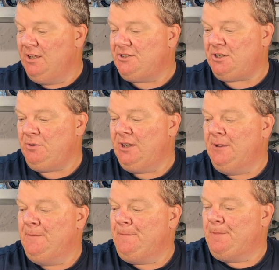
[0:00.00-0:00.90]
So
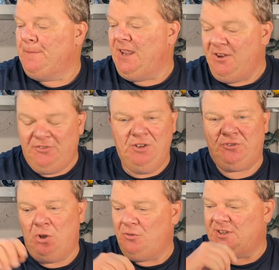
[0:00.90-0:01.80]
if you've
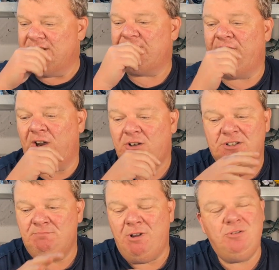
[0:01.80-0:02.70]
got this far,
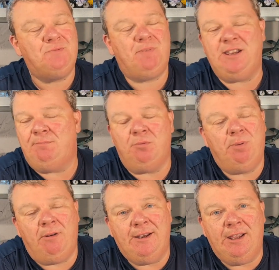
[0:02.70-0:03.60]
because most people
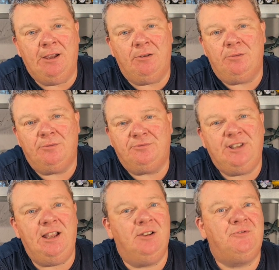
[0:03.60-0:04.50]
by now,
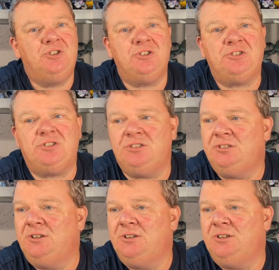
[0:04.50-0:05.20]
they'll have just